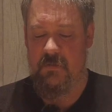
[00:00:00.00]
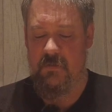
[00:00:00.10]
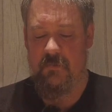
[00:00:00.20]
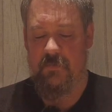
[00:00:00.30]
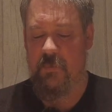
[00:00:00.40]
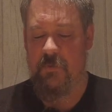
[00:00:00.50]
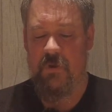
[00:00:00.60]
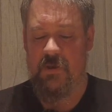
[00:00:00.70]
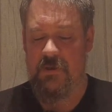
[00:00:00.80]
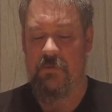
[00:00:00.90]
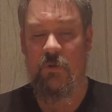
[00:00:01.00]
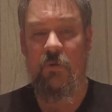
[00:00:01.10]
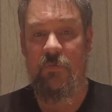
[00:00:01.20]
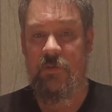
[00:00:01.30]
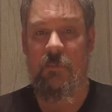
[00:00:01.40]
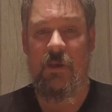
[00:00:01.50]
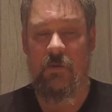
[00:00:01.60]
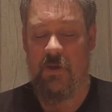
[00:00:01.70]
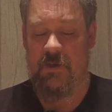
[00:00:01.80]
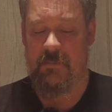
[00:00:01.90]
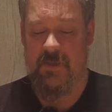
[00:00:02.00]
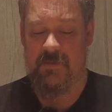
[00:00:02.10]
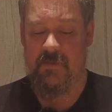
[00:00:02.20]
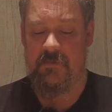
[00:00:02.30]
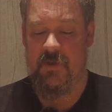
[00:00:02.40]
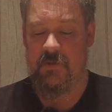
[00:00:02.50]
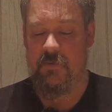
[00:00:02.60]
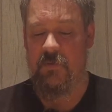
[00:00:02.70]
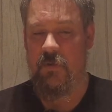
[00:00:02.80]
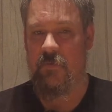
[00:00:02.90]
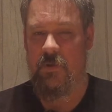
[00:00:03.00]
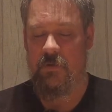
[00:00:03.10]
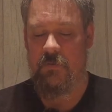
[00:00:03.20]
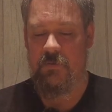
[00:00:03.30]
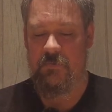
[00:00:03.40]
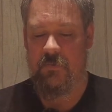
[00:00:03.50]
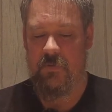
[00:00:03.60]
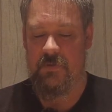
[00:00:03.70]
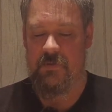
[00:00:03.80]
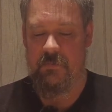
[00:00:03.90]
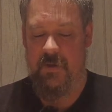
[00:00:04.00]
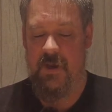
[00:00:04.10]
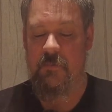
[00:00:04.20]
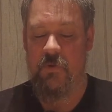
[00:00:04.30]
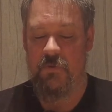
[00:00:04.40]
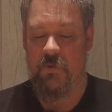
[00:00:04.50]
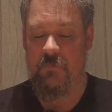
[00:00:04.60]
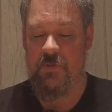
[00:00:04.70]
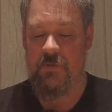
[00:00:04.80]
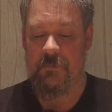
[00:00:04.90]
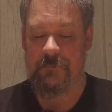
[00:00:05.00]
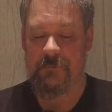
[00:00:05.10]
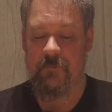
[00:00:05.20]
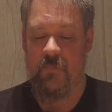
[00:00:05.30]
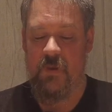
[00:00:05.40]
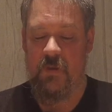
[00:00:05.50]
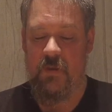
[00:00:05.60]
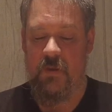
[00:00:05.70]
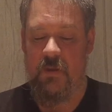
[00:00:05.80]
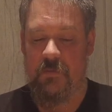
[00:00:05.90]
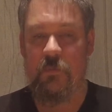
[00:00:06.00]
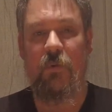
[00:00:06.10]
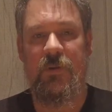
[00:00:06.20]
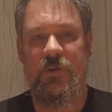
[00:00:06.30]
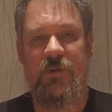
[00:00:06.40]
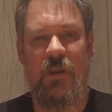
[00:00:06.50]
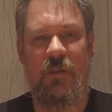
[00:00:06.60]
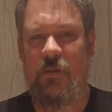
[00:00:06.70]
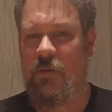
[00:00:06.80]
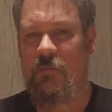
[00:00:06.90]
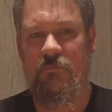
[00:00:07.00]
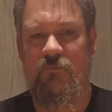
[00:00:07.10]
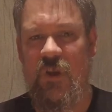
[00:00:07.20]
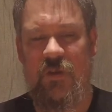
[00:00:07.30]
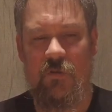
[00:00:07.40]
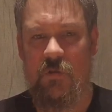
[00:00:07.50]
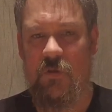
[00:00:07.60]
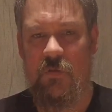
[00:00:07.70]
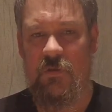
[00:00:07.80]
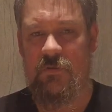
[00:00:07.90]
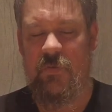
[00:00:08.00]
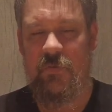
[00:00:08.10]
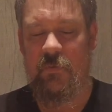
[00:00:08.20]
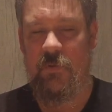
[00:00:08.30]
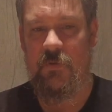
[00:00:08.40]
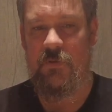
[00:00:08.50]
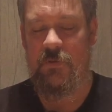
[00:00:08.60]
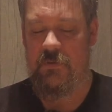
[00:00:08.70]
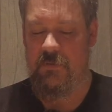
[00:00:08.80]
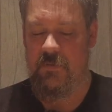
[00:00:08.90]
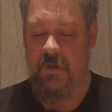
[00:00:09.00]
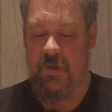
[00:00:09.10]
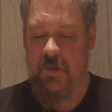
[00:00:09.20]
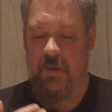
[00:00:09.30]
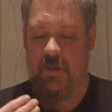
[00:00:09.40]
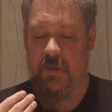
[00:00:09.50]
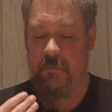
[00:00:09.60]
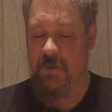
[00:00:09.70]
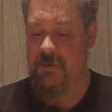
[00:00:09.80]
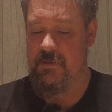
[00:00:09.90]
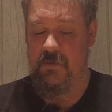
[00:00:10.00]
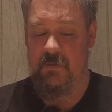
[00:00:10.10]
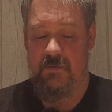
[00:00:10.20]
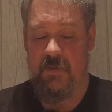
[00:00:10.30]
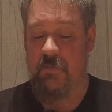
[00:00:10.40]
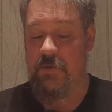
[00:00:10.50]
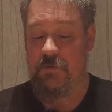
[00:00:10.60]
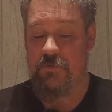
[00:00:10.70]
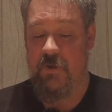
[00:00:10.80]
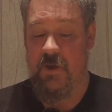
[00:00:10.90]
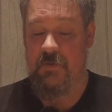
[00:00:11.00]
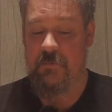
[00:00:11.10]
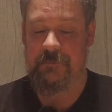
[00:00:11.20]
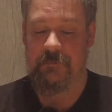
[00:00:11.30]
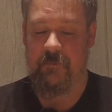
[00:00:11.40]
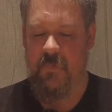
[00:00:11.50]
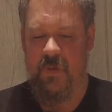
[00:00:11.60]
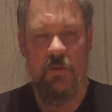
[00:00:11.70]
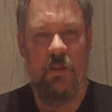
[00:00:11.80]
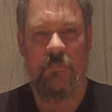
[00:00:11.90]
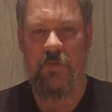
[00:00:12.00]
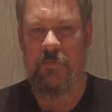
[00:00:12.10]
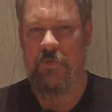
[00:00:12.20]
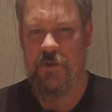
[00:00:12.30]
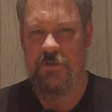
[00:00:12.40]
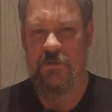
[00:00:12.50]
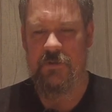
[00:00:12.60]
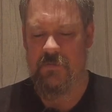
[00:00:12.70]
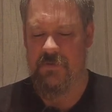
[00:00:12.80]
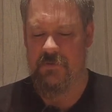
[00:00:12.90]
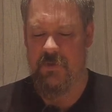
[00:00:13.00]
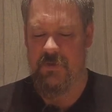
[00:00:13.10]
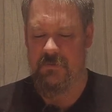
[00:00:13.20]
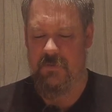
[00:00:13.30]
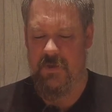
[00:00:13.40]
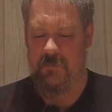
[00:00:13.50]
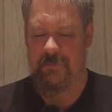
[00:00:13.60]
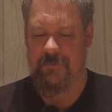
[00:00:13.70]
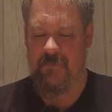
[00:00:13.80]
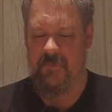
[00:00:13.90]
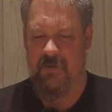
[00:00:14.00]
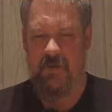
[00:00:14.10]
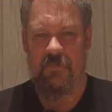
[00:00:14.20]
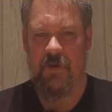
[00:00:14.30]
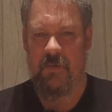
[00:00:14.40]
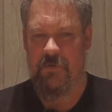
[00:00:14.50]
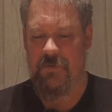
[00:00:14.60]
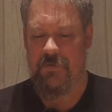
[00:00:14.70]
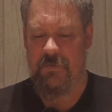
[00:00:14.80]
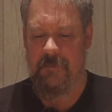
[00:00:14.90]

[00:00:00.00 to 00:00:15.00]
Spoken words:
Laphroaig bottling is going to obviously be quite expensive, so I don't know if I'll go as far as to buy a bottle of this. I'll probably just get the 10-year-old cask strength, to be honest. But it's still lovely to try it. Lovely freshness on this one as well. Very vibrant.